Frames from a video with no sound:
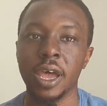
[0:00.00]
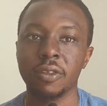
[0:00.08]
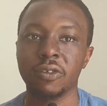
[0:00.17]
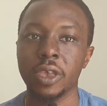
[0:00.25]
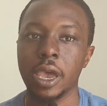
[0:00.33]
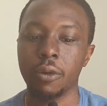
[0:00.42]

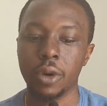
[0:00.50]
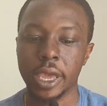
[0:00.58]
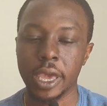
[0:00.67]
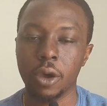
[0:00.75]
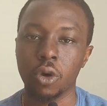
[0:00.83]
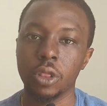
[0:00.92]
and see how I
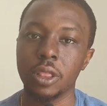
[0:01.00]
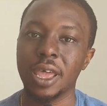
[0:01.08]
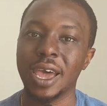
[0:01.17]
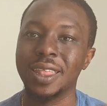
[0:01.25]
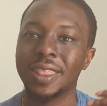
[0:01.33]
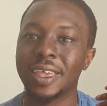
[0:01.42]
get on,
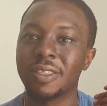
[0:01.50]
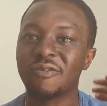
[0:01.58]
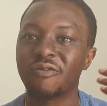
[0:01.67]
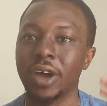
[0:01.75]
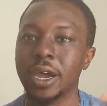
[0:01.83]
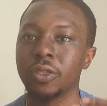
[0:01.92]
and then
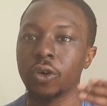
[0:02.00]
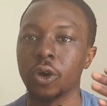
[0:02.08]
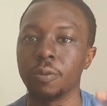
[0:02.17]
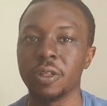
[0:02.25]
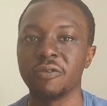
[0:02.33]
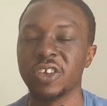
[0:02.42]
find a
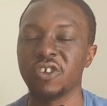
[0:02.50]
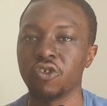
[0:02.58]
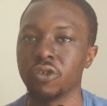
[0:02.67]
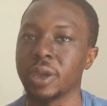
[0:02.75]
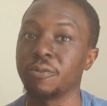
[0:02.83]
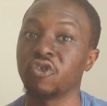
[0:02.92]
couple of
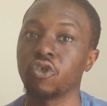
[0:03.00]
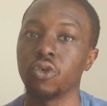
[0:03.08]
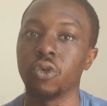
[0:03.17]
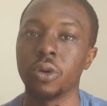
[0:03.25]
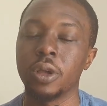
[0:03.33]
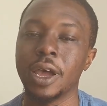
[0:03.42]
issues. I'm
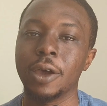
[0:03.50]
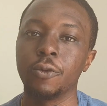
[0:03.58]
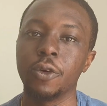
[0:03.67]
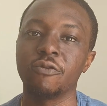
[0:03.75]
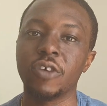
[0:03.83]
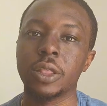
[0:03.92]
sure I
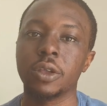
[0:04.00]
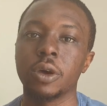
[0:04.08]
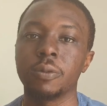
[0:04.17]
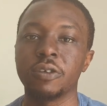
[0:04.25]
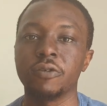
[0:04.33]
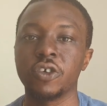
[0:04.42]
will find a
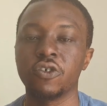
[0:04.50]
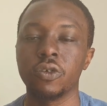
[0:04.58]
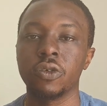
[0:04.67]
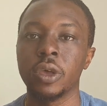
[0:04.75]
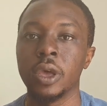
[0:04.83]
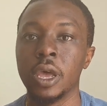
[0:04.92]
couple of
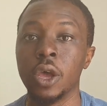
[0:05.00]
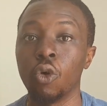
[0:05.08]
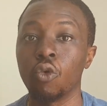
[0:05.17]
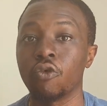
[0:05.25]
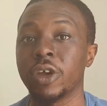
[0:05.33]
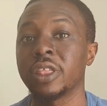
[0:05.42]
issues.
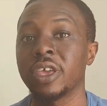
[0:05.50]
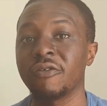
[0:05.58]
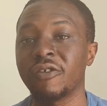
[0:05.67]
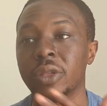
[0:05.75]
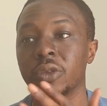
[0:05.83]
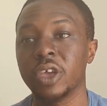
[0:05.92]
Already I
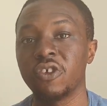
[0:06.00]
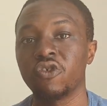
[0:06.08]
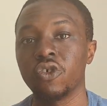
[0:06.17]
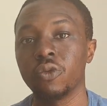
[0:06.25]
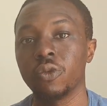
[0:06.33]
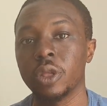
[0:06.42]
found an
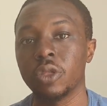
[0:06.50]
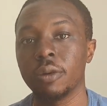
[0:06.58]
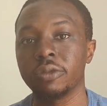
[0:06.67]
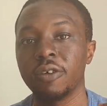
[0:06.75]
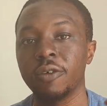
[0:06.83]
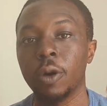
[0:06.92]
issue in
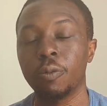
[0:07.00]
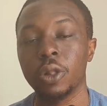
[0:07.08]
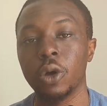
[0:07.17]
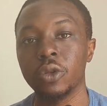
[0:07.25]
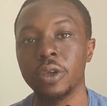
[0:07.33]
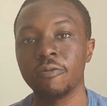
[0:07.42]
terms of
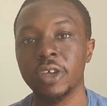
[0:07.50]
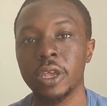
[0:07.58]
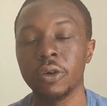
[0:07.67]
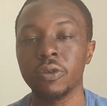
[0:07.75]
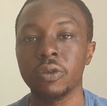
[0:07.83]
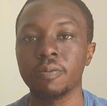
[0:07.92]
uploading
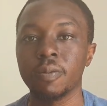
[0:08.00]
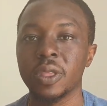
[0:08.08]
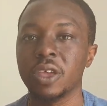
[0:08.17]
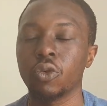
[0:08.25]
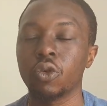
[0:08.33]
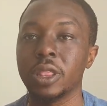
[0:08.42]
videos.
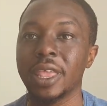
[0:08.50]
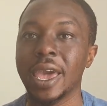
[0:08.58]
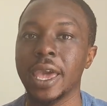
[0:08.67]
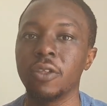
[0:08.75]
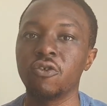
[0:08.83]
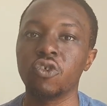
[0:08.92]
It took an
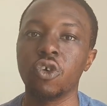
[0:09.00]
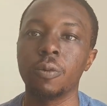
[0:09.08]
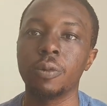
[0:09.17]
age to